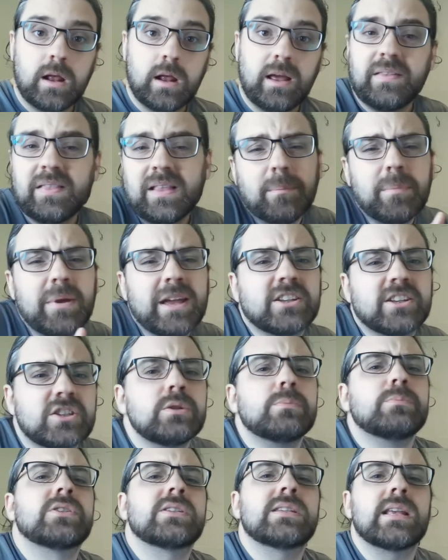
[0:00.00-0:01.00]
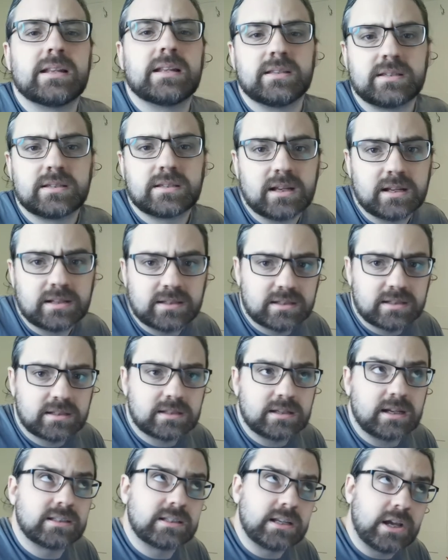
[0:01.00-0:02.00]
Like that makes some sense. That's
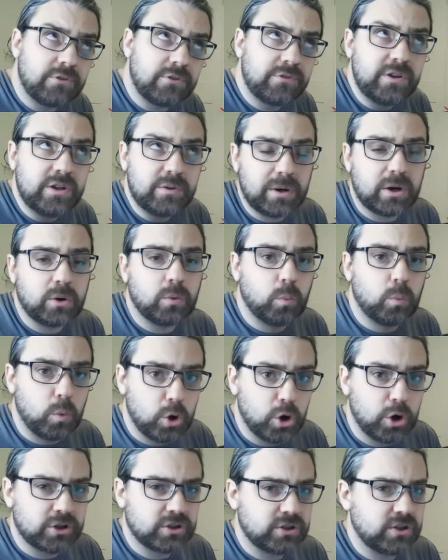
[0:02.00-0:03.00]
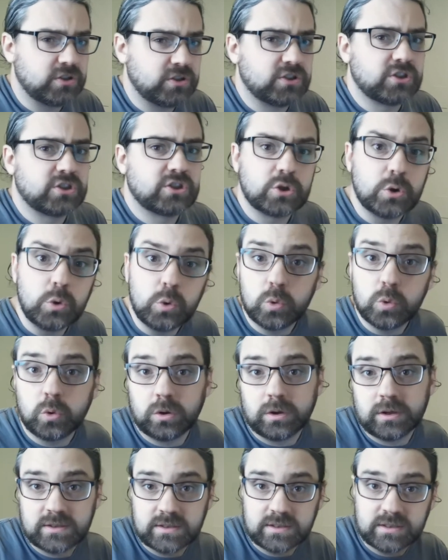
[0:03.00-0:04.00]
that's how feedback works at
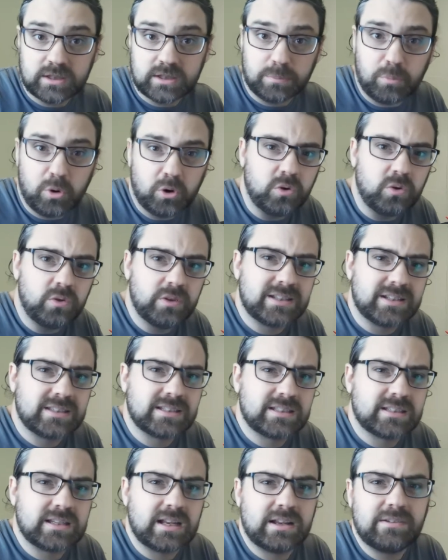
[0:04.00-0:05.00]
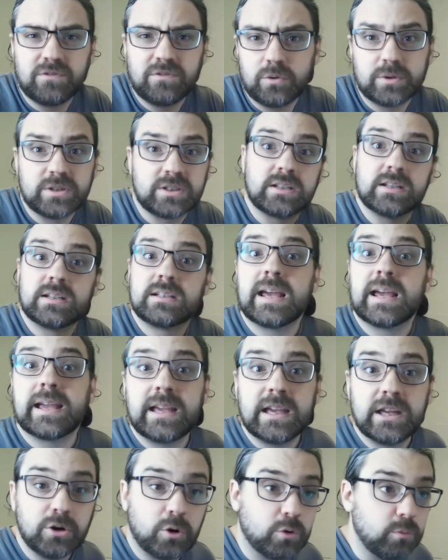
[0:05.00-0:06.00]
school. It's the model that's influenced a
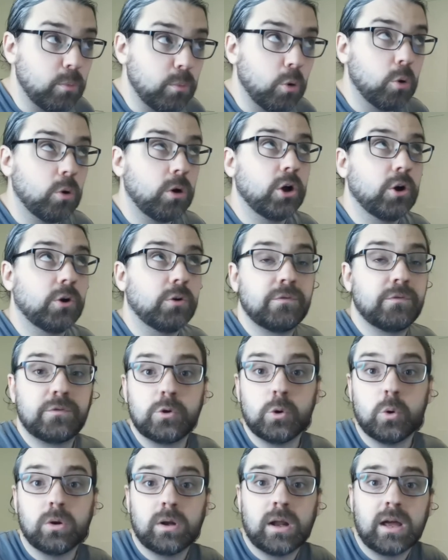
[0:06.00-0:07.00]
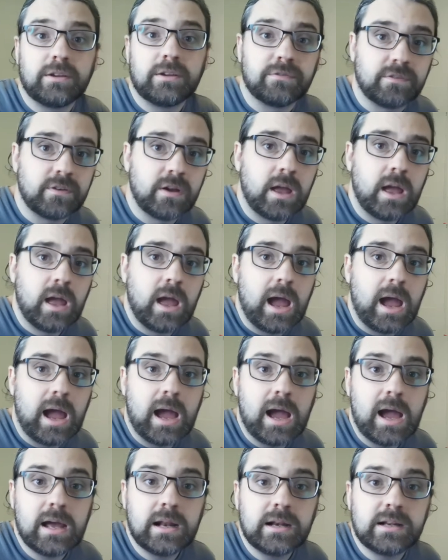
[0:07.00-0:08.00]
decade or more of your life,
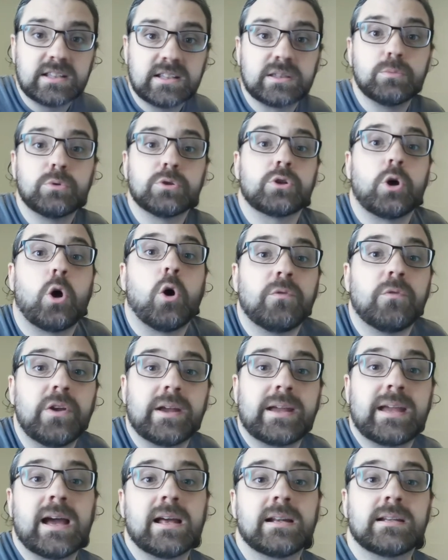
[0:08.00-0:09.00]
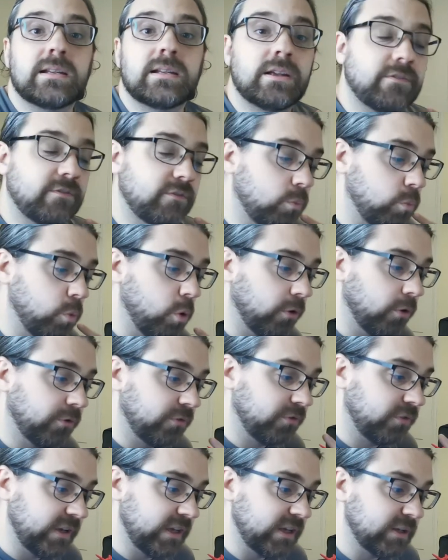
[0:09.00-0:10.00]
and it's the most obvious candidate for what
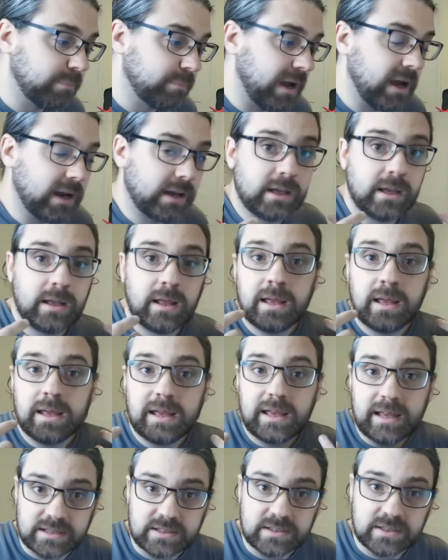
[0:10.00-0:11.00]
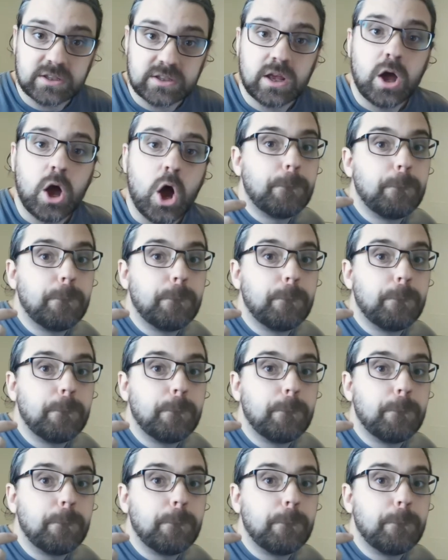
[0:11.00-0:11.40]
feedback is.